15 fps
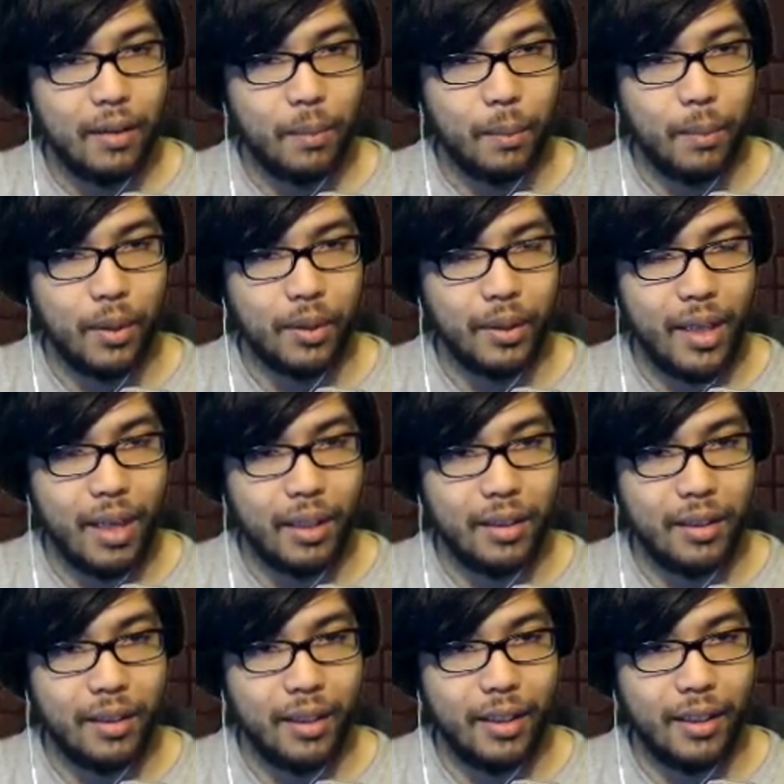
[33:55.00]
Bullet hell
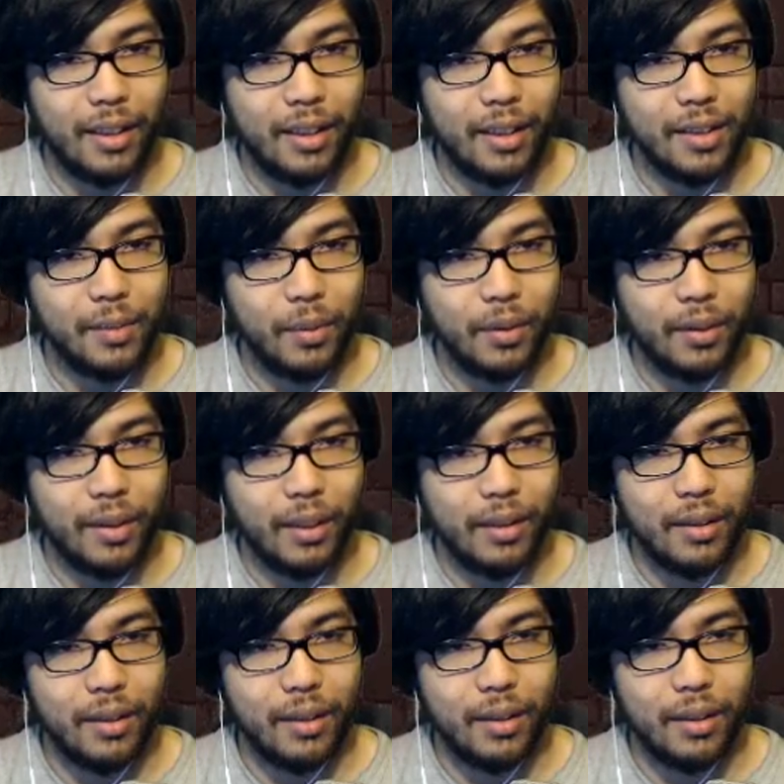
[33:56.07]
indeed, guys. Bullet hell
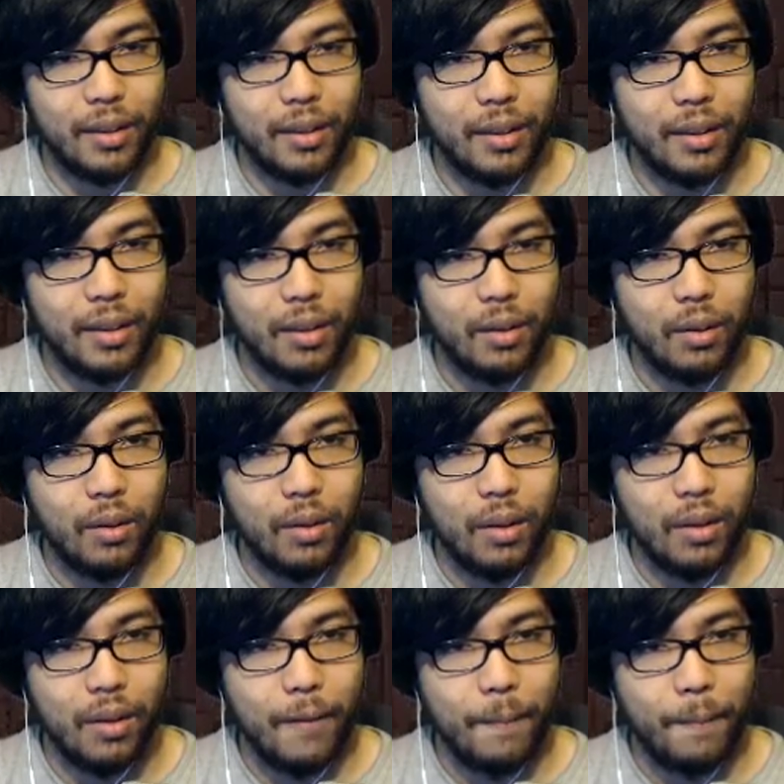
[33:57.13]
indeed.
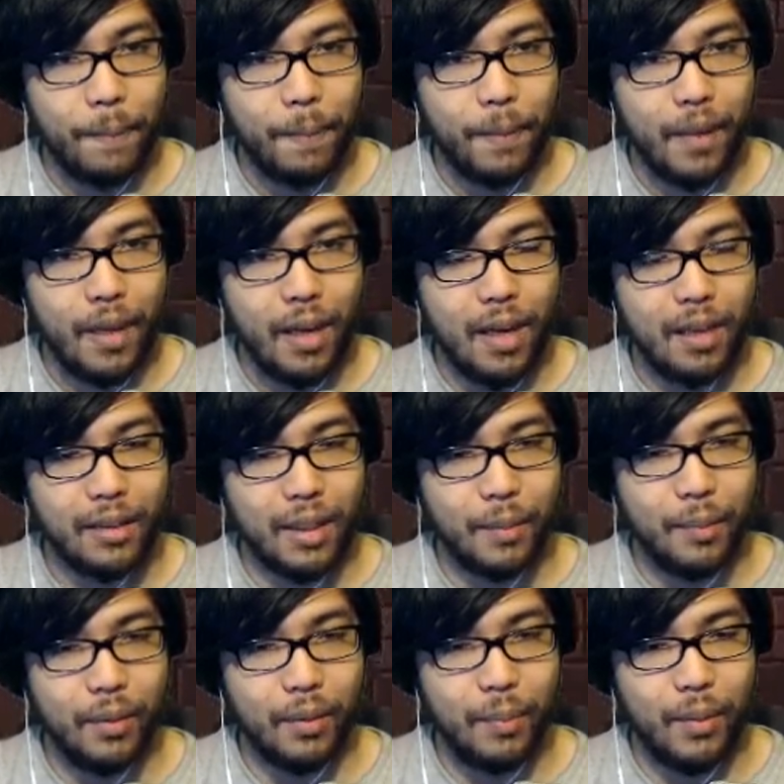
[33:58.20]
Ah, it's like
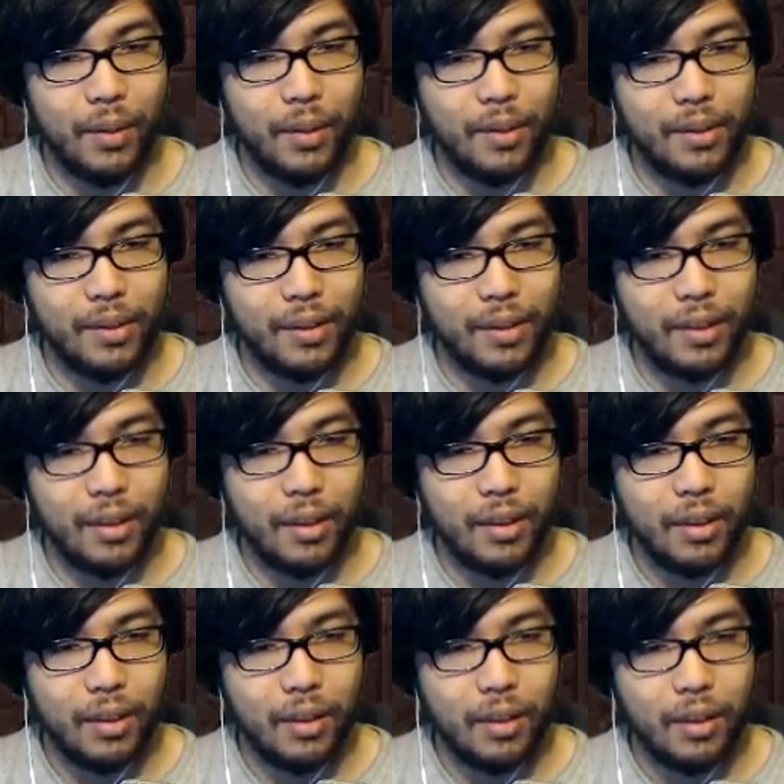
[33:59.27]
bullet pills.
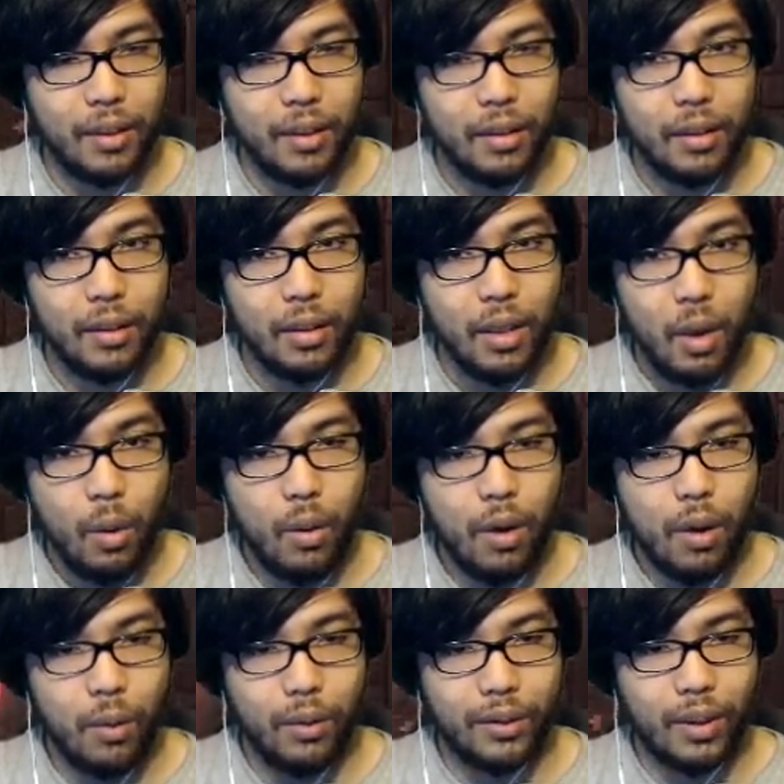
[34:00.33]
Oh,
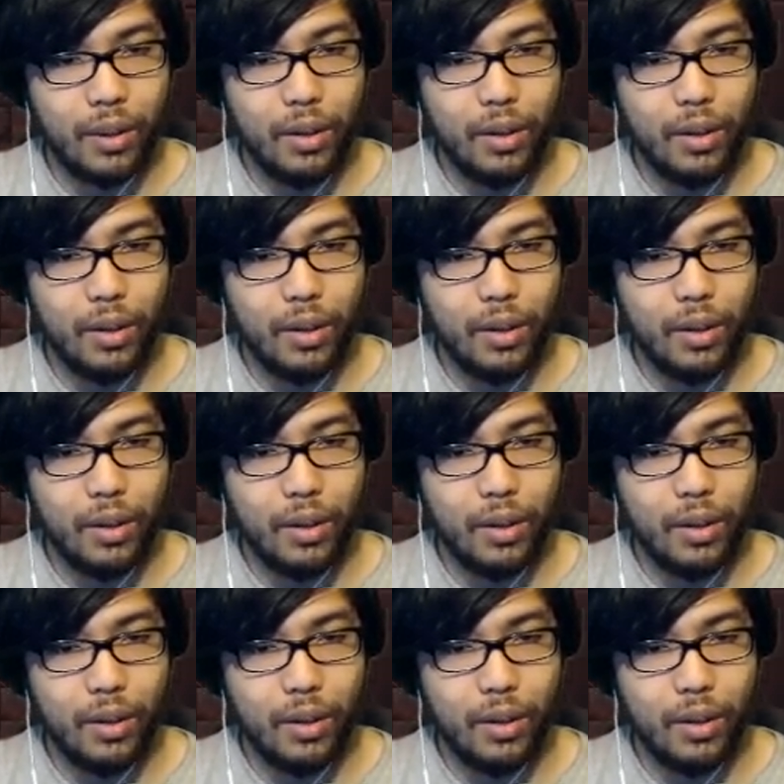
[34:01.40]
what?